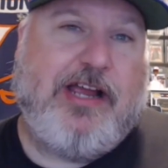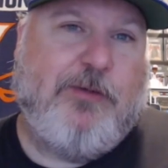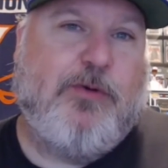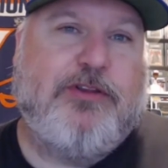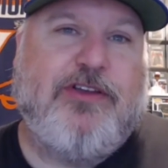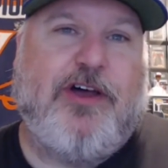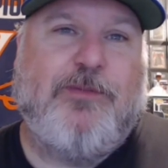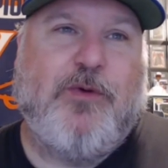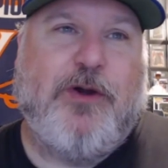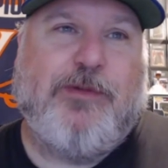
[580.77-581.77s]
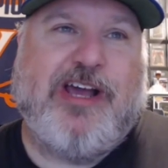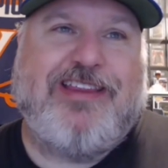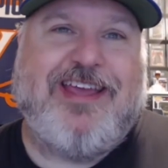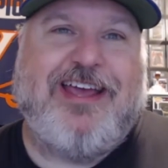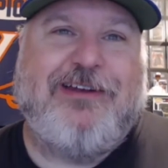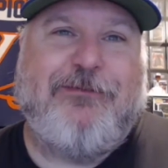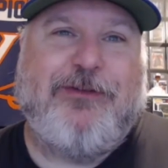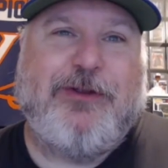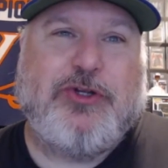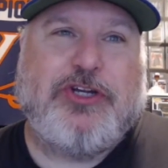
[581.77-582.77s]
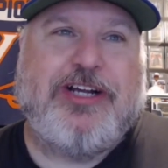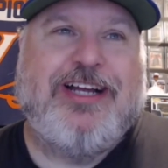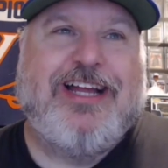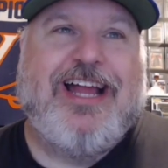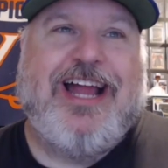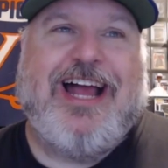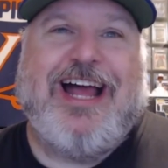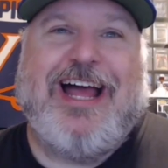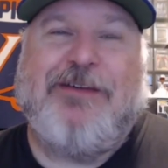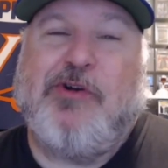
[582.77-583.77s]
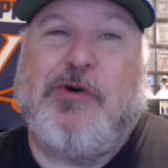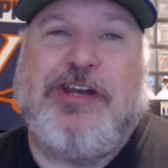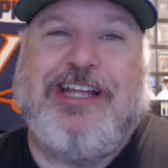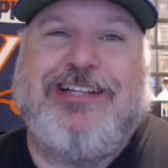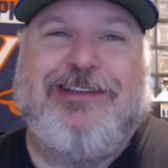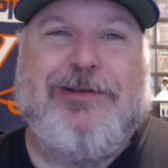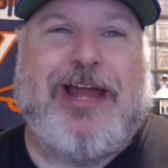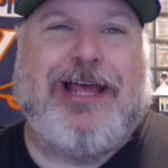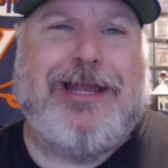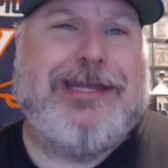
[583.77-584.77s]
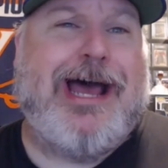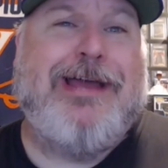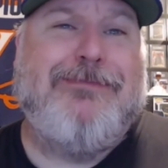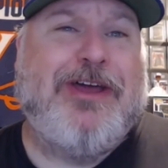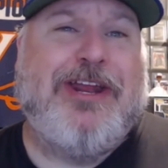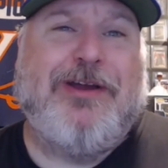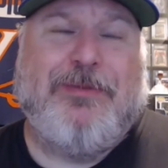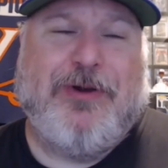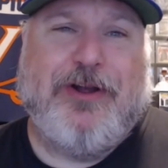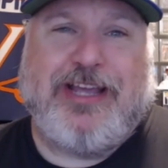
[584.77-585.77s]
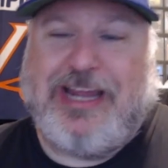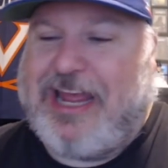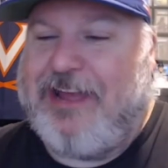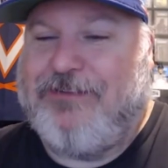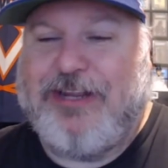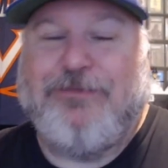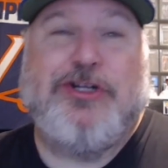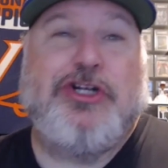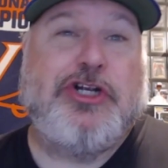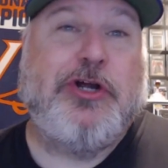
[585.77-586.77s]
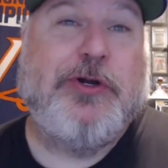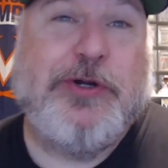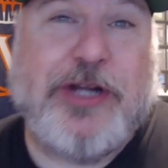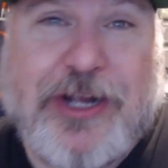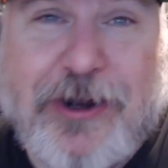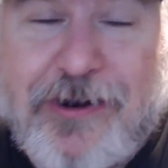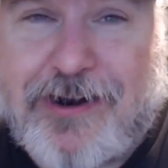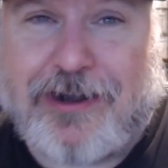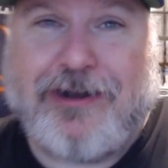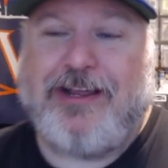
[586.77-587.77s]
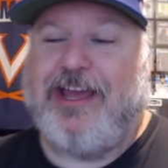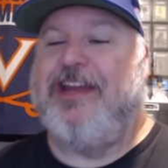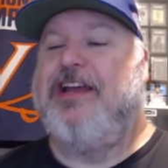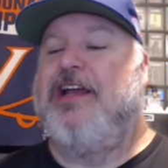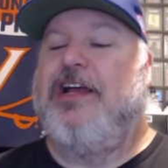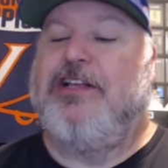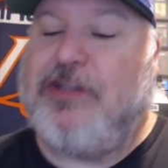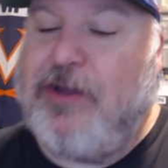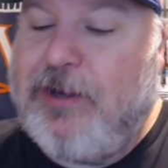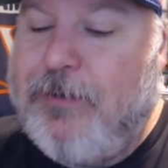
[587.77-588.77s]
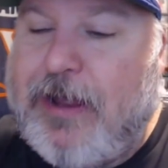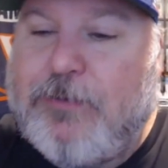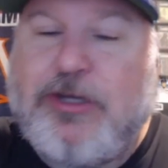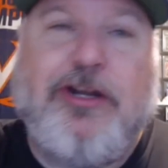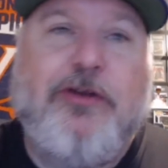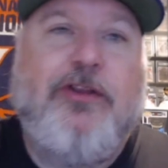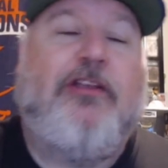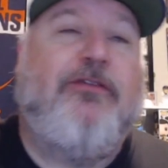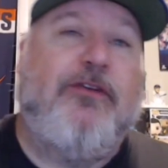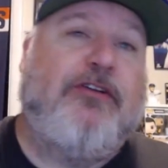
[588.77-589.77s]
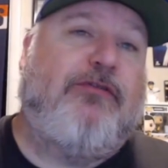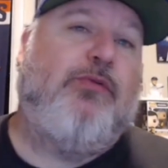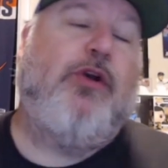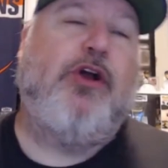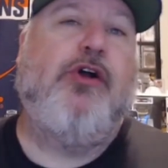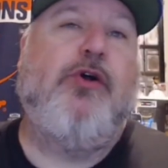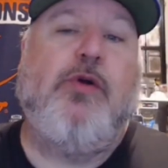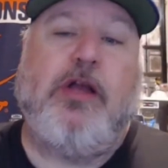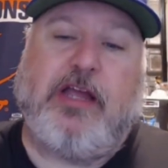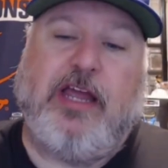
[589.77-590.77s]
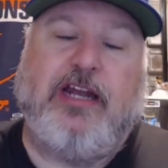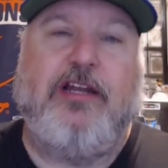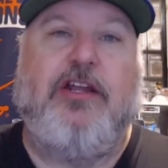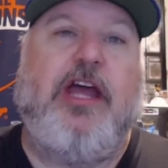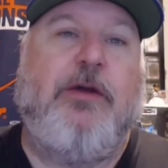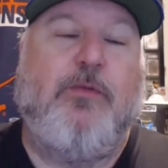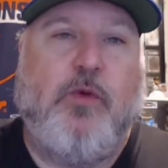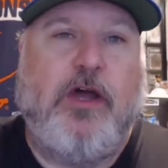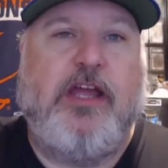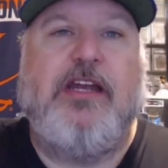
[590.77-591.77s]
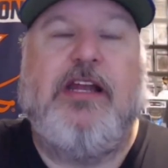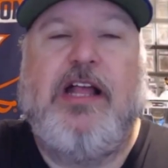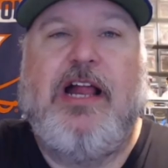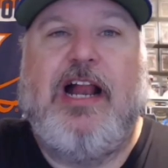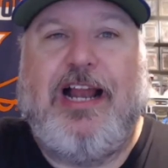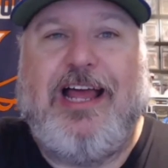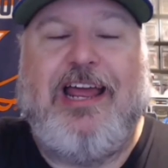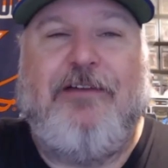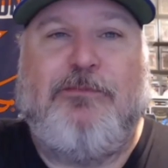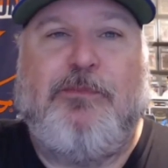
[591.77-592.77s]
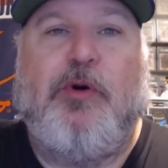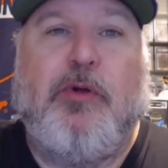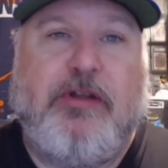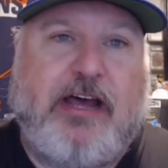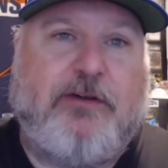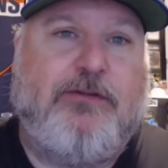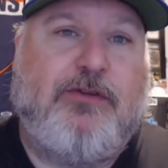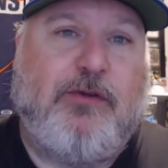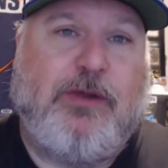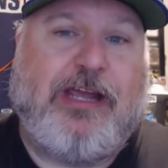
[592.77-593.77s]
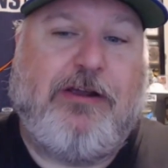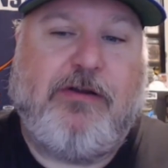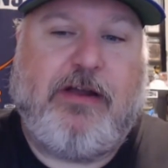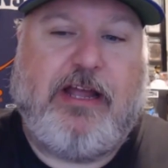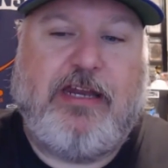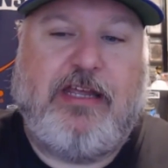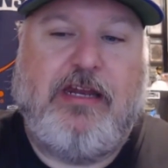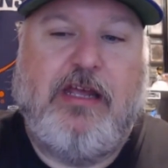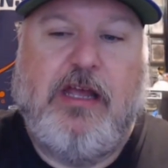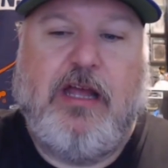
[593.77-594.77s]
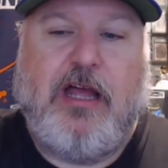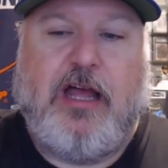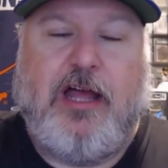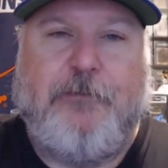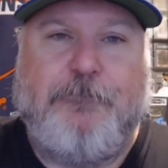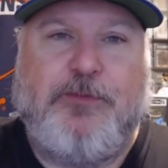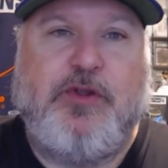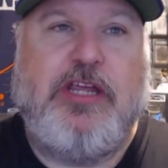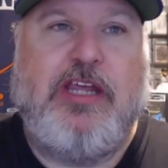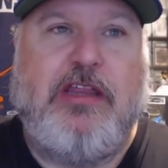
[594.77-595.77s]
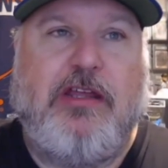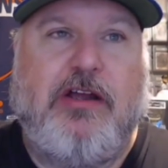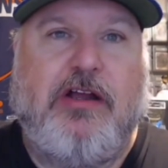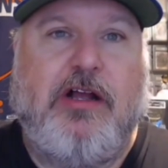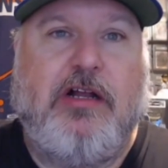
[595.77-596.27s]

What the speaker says: we'll talk more about that in the future. Going into like a 9-minute mark and haven't even showed a Carter yet. So anyway, I'm going to show this first row and what I have pulled out to get graded, to either